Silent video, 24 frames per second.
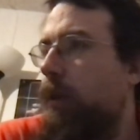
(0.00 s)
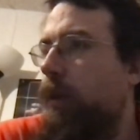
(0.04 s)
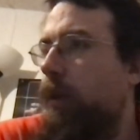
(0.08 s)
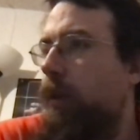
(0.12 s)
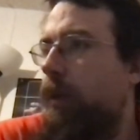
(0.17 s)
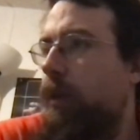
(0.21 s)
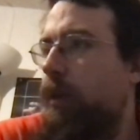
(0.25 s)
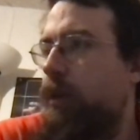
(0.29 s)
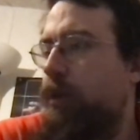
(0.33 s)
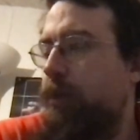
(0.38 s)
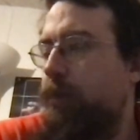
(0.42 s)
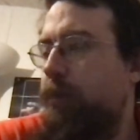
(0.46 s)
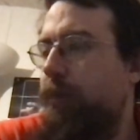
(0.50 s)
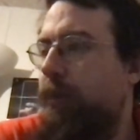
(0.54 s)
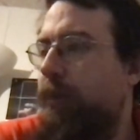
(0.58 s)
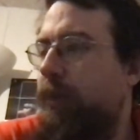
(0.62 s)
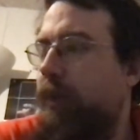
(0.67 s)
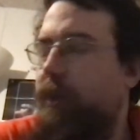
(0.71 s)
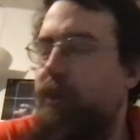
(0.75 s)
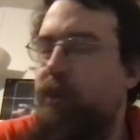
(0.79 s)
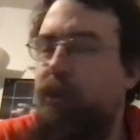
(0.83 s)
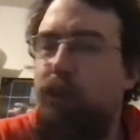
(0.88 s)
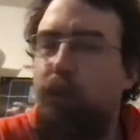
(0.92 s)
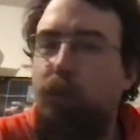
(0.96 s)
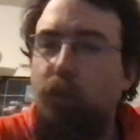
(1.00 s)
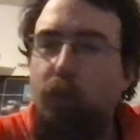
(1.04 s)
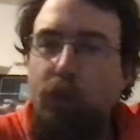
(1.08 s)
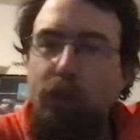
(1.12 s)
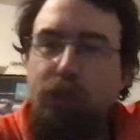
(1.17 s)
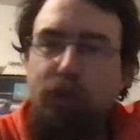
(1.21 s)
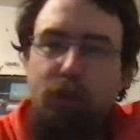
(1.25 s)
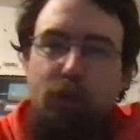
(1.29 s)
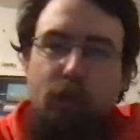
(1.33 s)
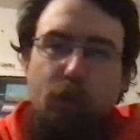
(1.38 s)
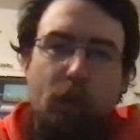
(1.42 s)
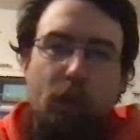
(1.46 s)
that's I mean, I still
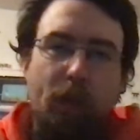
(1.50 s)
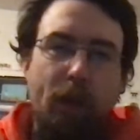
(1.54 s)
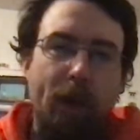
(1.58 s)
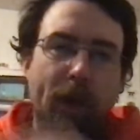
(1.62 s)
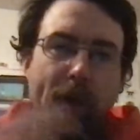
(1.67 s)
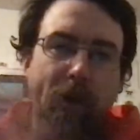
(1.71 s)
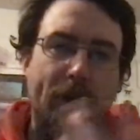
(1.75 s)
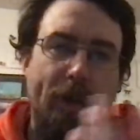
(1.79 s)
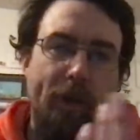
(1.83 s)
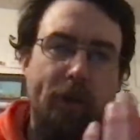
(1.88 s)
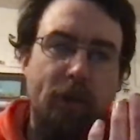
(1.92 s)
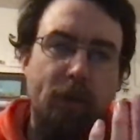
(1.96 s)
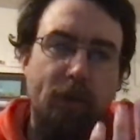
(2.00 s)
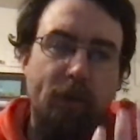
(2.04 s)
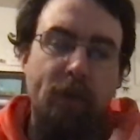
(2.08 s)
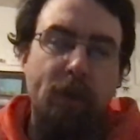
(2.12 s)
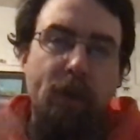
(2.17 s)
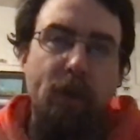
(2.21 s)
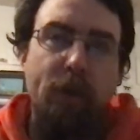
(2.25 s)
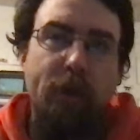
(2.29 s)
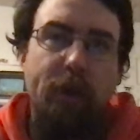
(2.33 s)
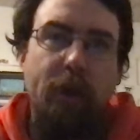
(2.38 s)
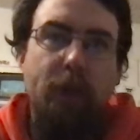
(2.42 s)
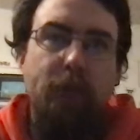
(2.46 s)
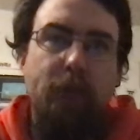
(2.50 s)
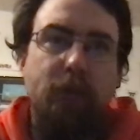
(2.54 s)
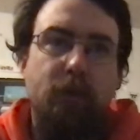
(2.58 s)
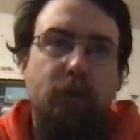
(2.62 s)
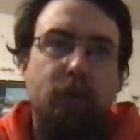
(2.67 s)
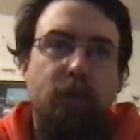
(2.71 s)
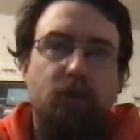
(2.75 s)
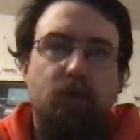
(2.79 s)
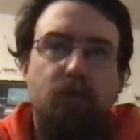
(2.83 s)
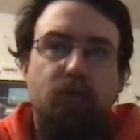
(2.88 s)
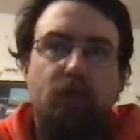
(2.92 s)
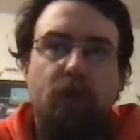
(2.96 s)
wonder why other video games don't
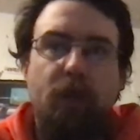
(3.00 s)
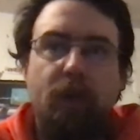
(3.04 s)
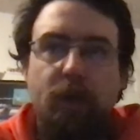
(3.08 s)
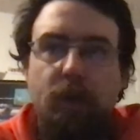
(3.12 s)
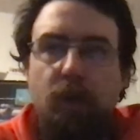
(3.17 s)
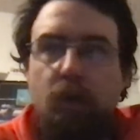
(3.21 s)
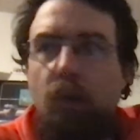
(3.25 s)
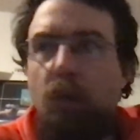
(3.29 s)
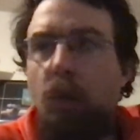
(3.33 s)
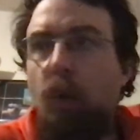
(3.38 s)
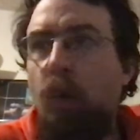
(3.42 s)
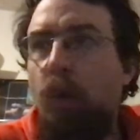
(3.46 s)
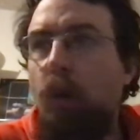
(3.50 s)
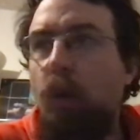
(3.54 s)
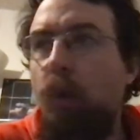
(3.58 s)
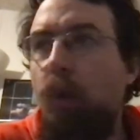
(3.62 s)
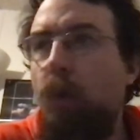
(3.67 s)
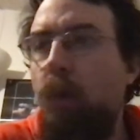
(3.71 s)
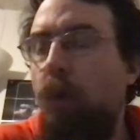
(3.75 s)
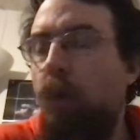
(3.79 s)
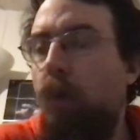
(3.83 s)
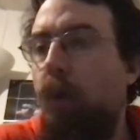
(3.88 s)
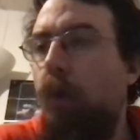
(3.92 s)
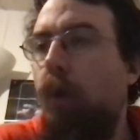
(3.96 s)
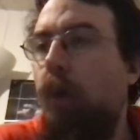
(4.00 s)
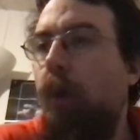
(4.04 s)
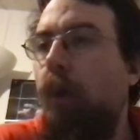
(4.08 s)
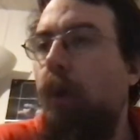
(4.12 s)
try the whole,